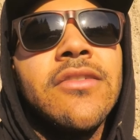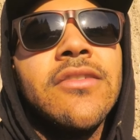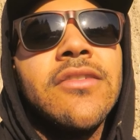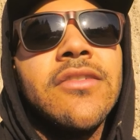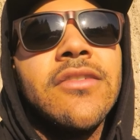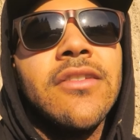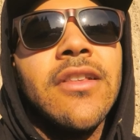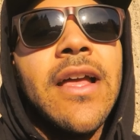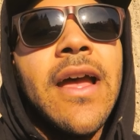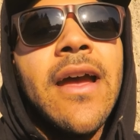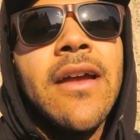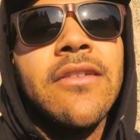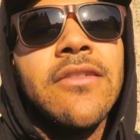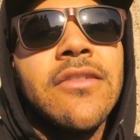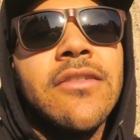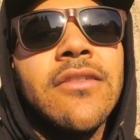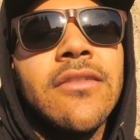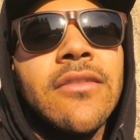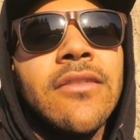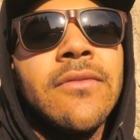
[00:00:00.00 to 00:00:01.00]

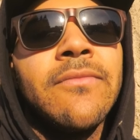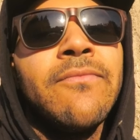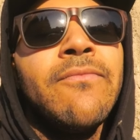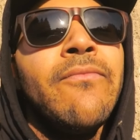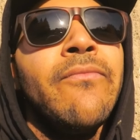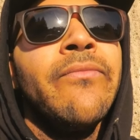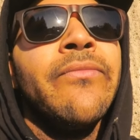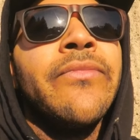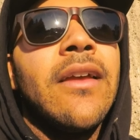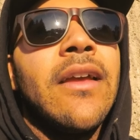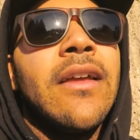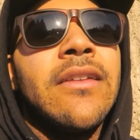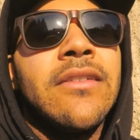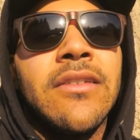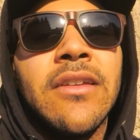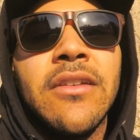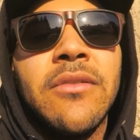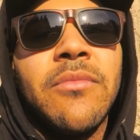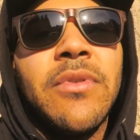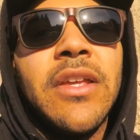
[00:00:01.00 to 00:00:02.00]
Slasher is
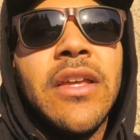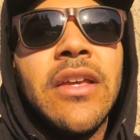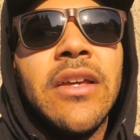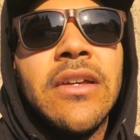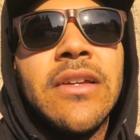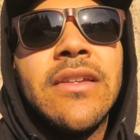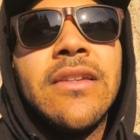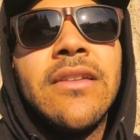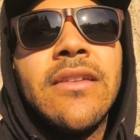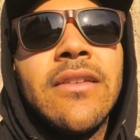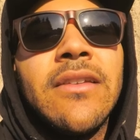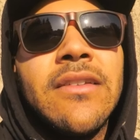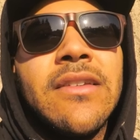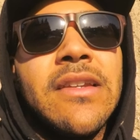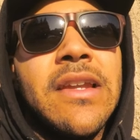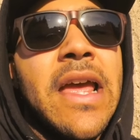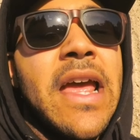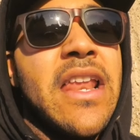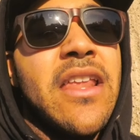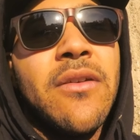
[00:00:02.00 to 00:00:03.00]
gonna be good
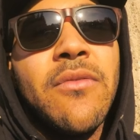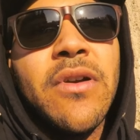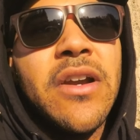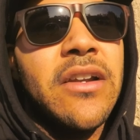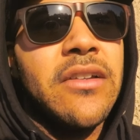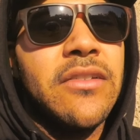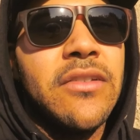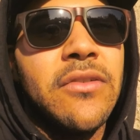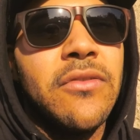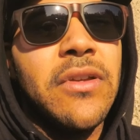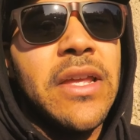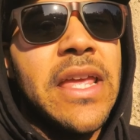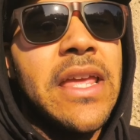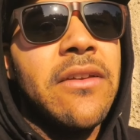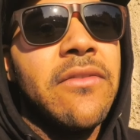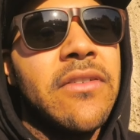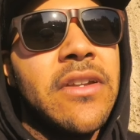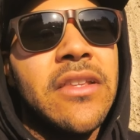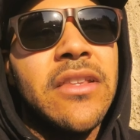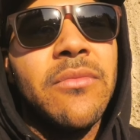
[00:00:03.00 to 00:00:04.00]
anywhere too,
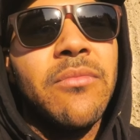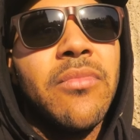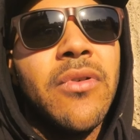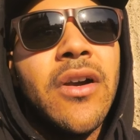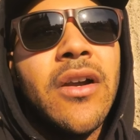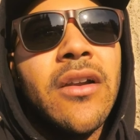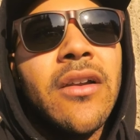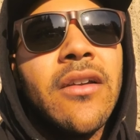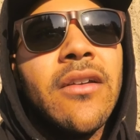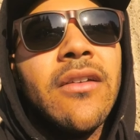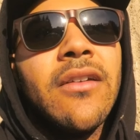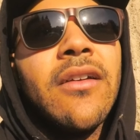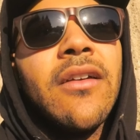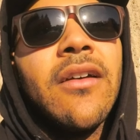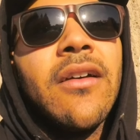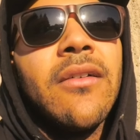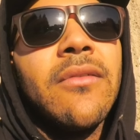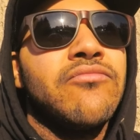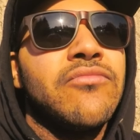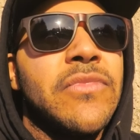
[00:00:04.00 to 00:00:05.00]
even in the park.
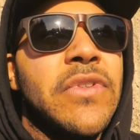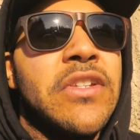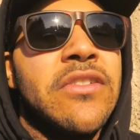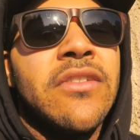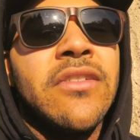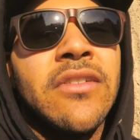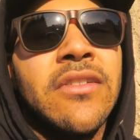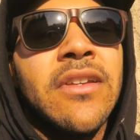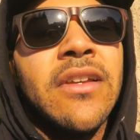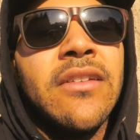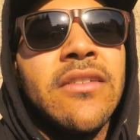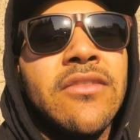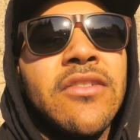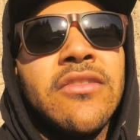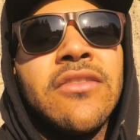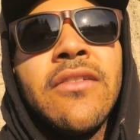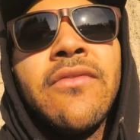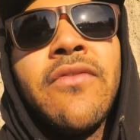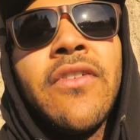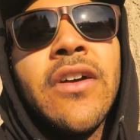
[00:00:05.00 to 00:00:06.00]
It's
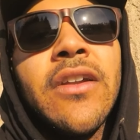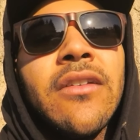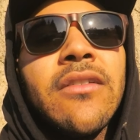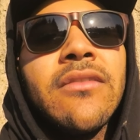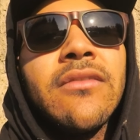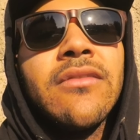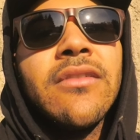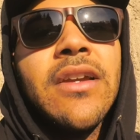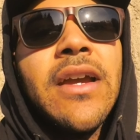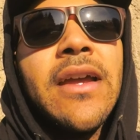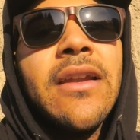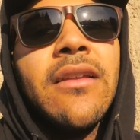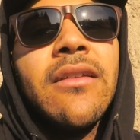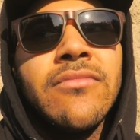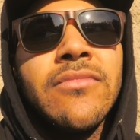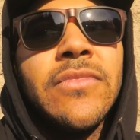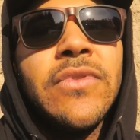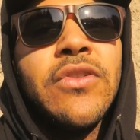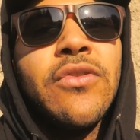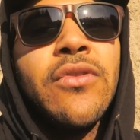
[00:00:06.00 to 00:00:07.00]
just a fun kind of
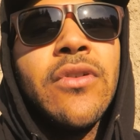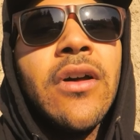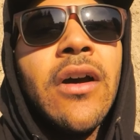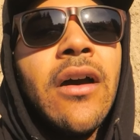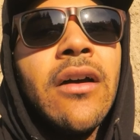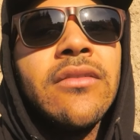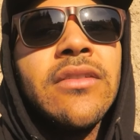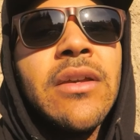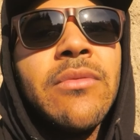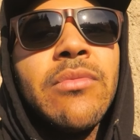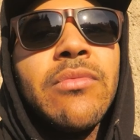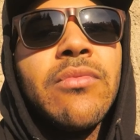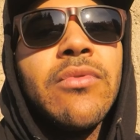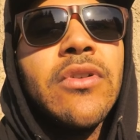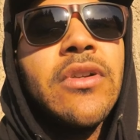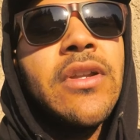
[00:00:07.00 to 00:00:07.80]
do it all type of board.